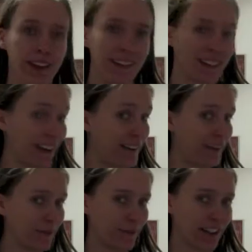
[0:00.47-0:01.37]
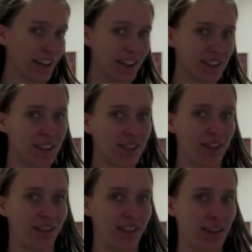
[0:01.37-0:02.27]
Now we're going to do a
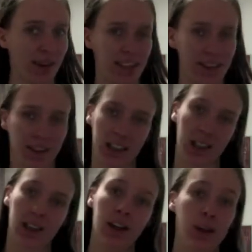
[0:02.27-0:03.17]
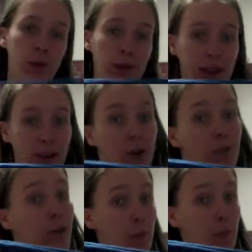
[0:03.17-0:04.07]
rhythm activity with
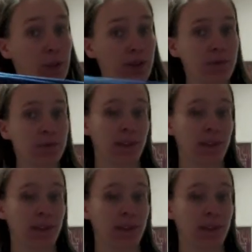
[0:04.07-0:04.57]
ropes.